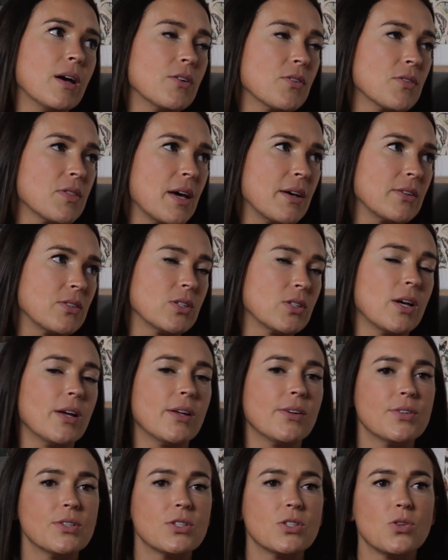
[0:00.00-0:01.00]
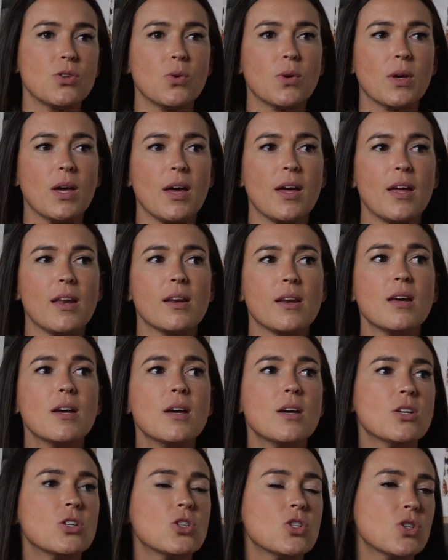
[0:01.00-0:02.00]
$100,000. You can
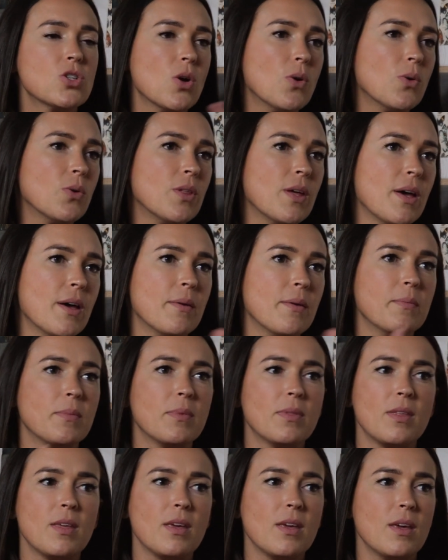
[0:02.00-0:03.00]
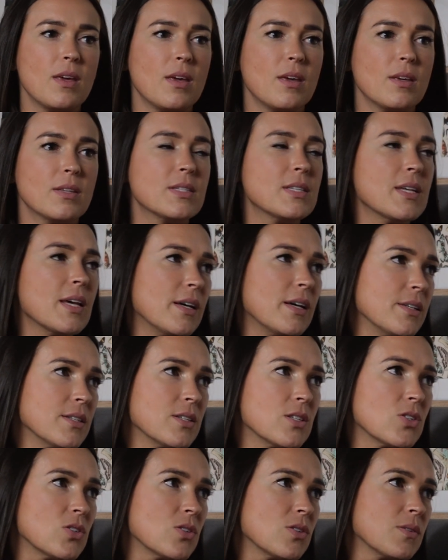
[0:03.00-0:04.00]
show them the
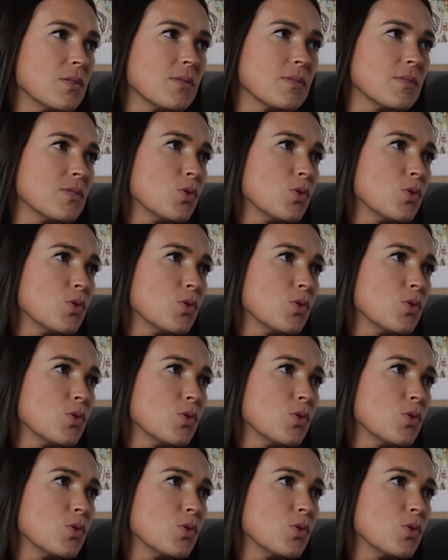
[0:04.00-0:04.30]
sales